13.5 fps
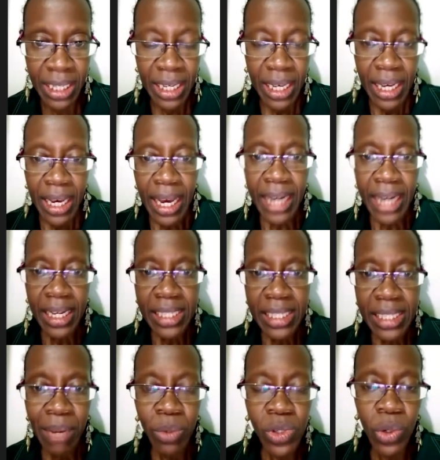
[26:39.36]
And as time
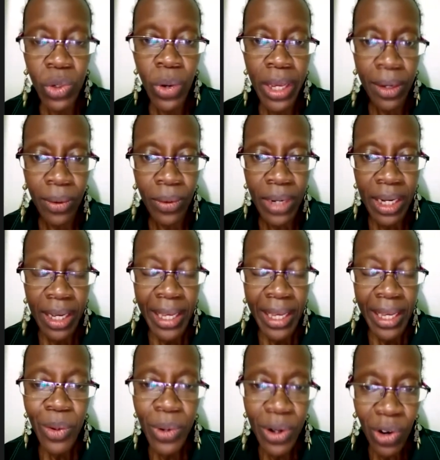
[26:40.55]
was going on, he could
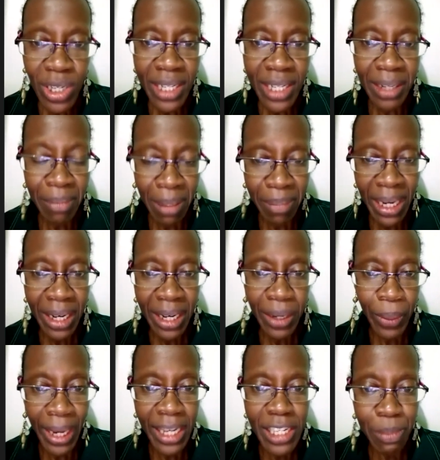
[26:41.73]
not remember where
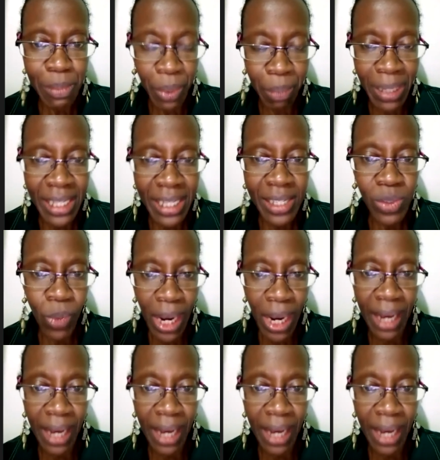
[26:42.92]
his properties were.